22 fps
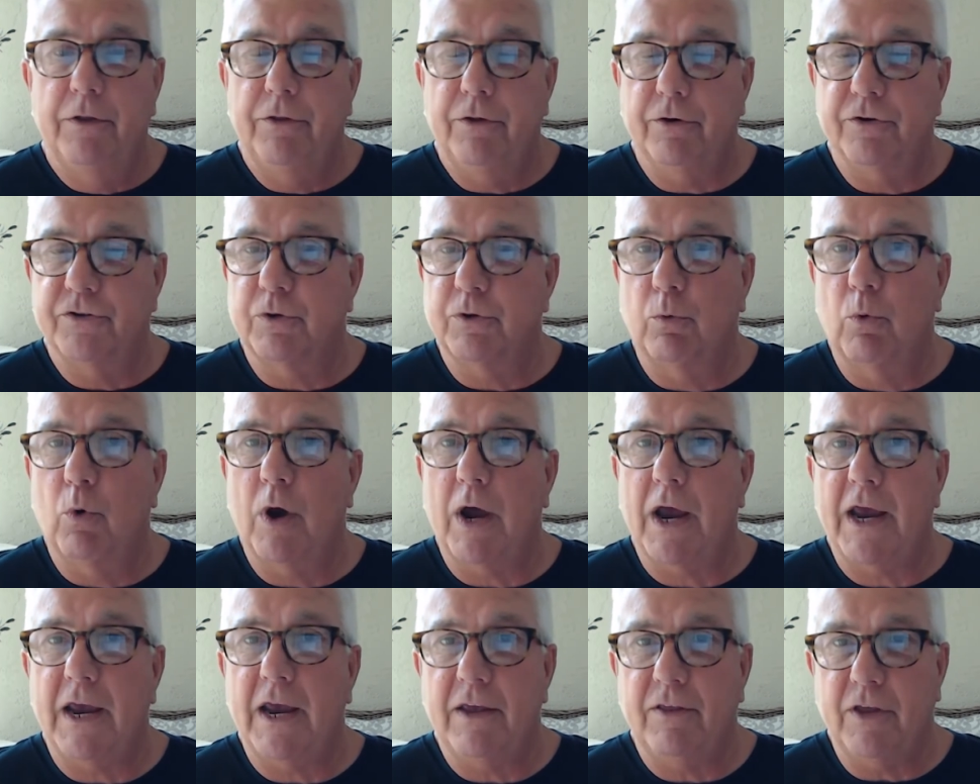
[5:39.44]
there's a
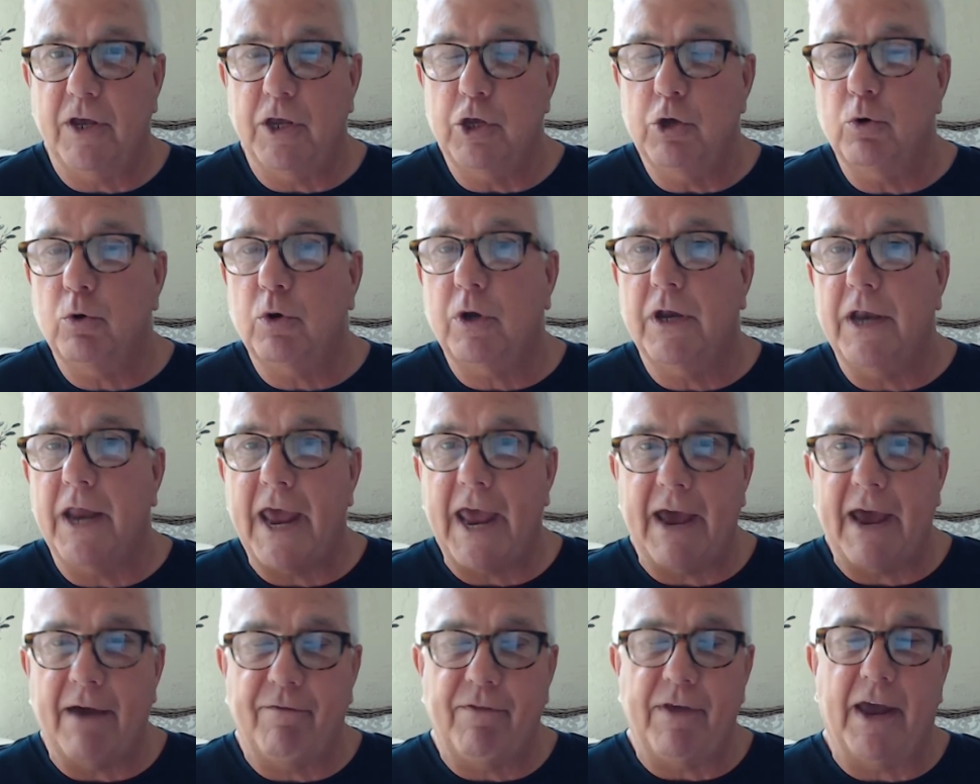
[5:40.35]
way that you can
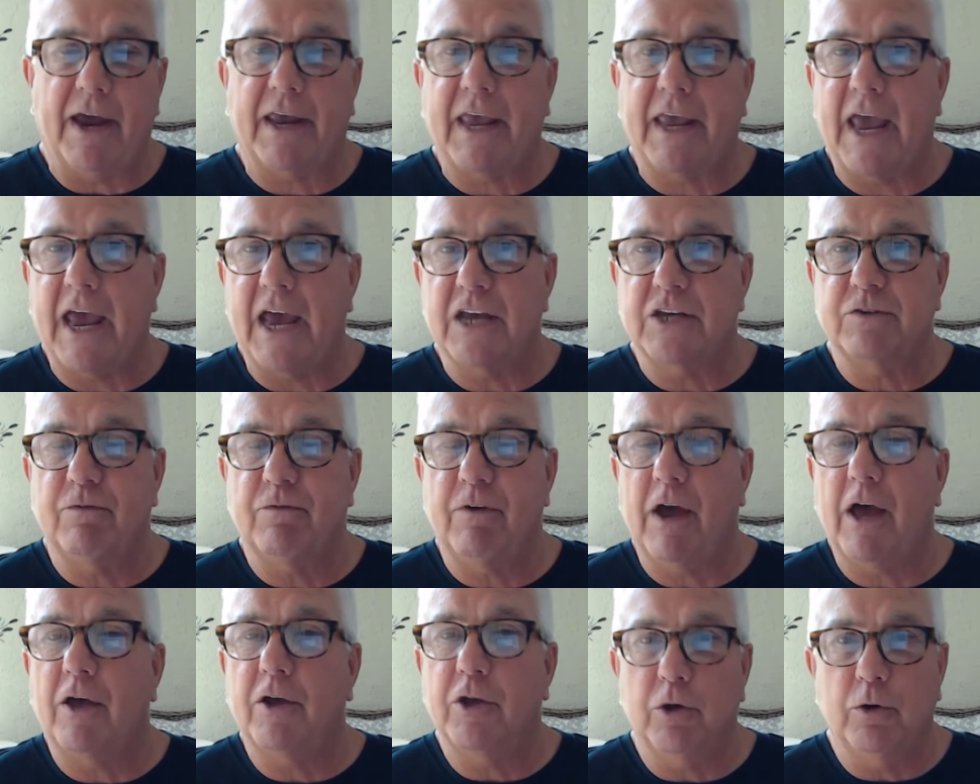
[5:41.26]
have that cash
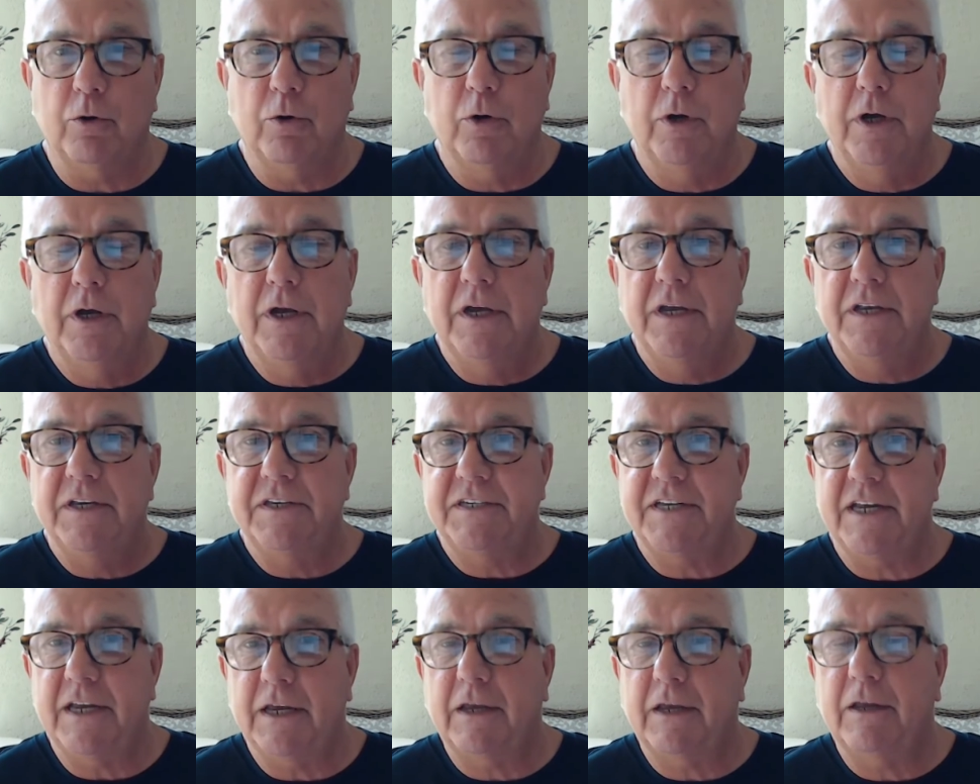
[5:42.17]
value
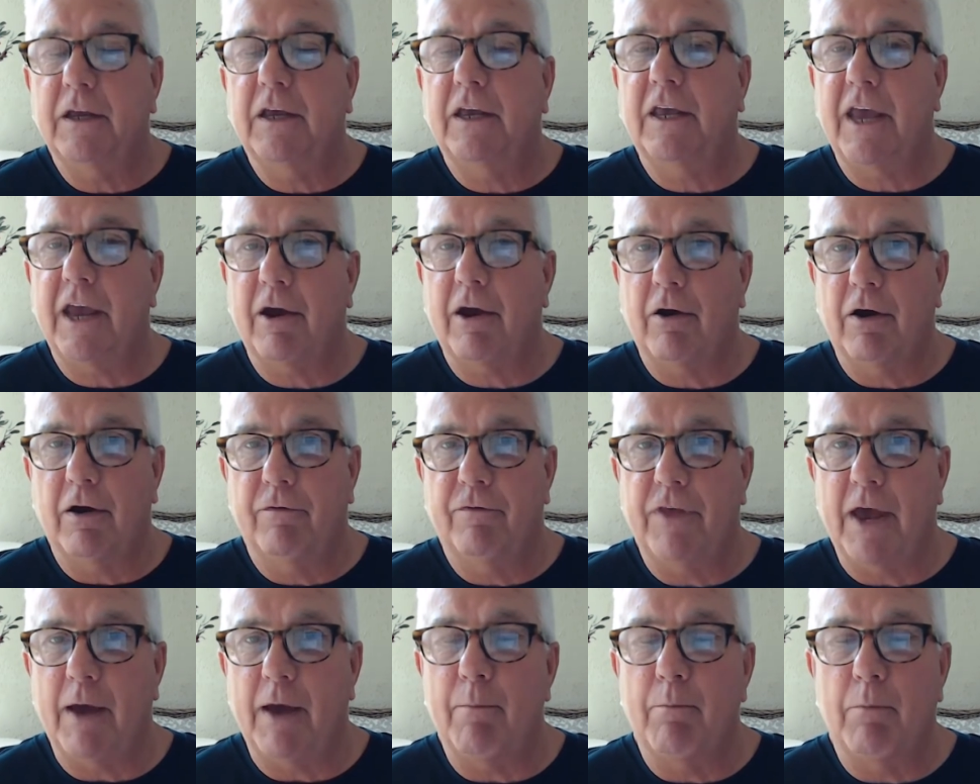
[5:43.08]
take care
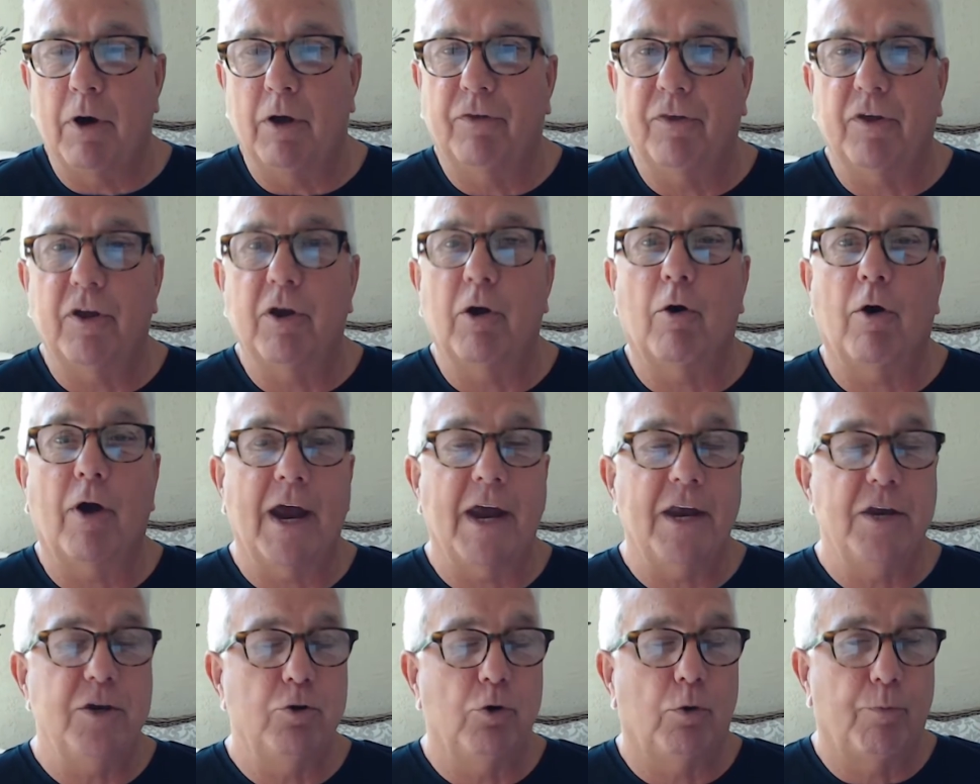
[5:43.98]
of that monthly or
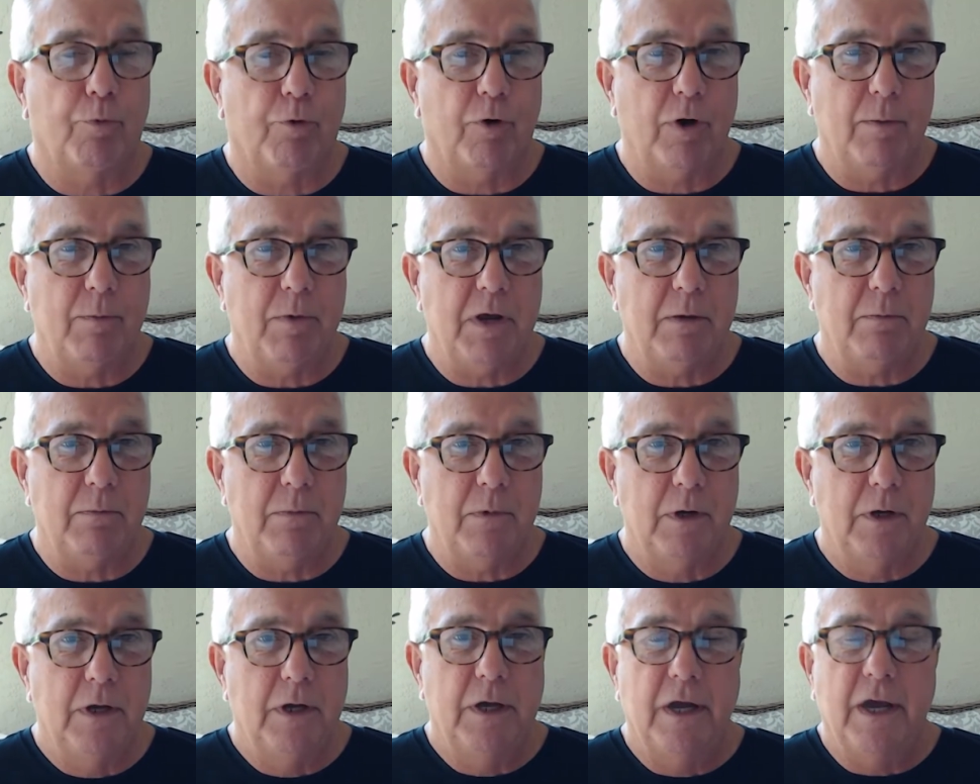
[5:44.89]
annual premium
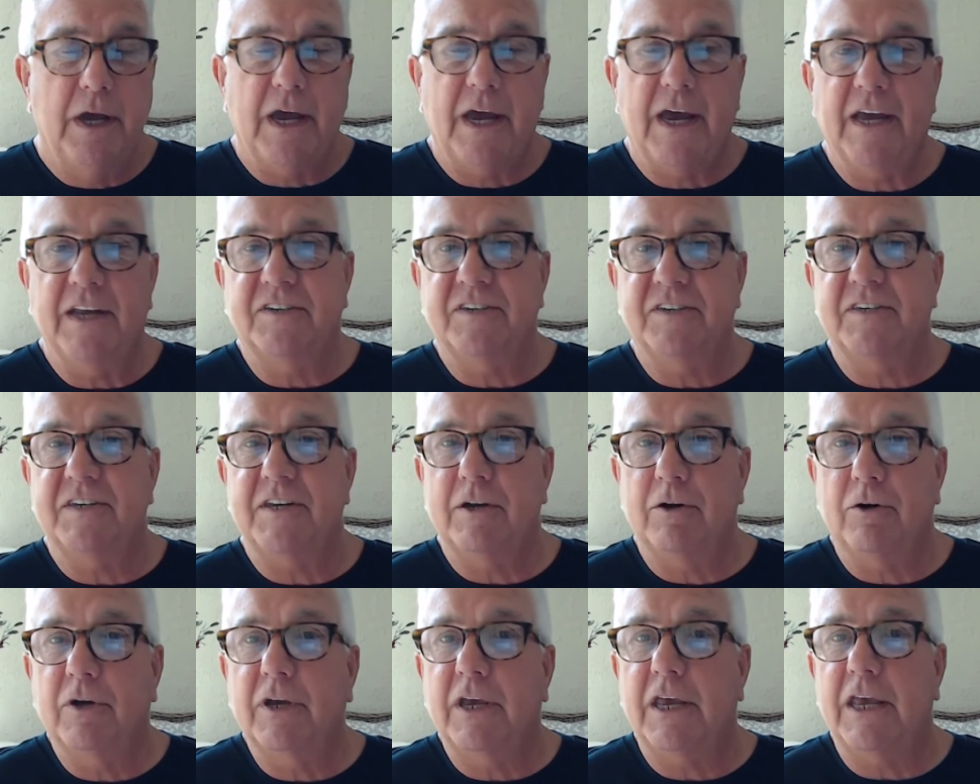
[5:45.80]
and
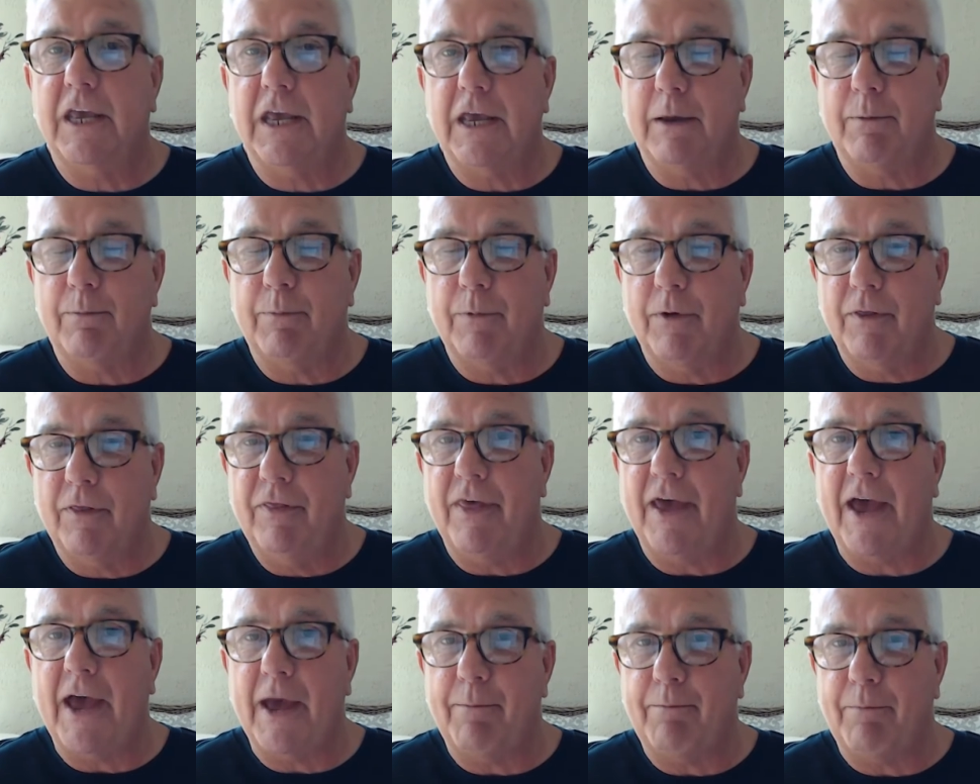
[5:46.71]
still keep
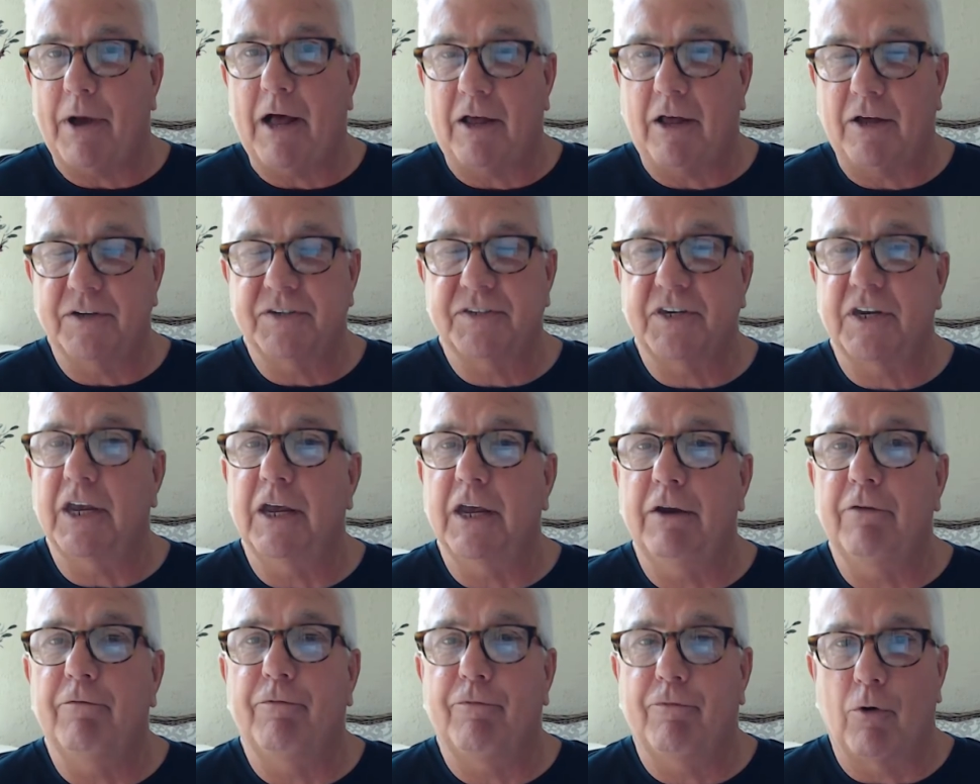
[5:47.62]
that policy
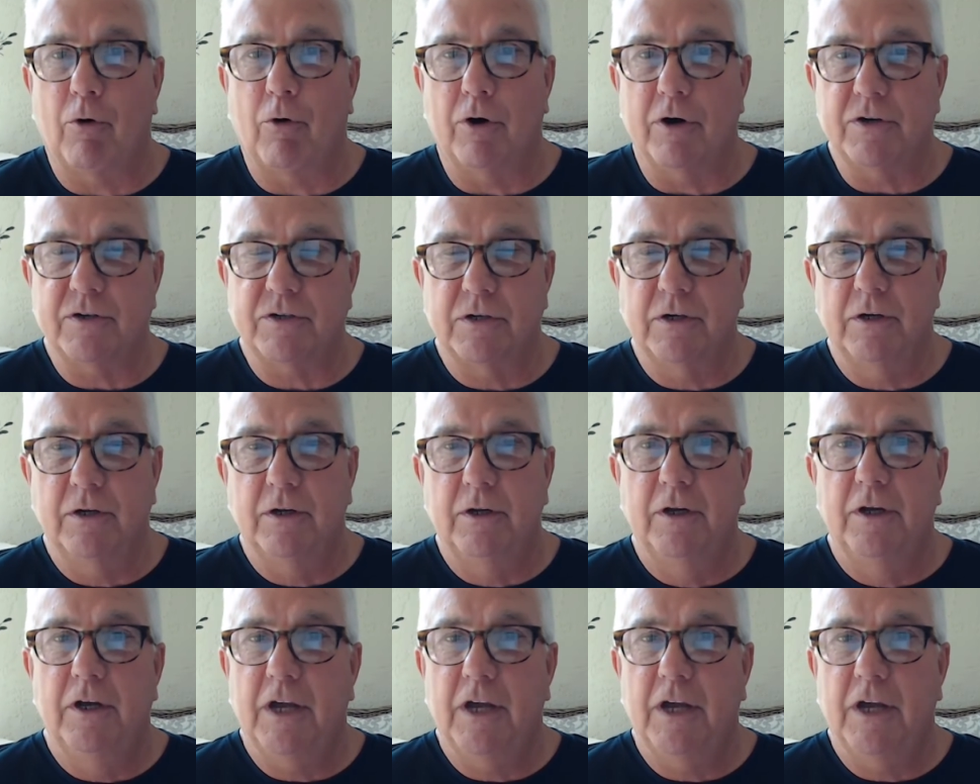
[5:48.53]
in force.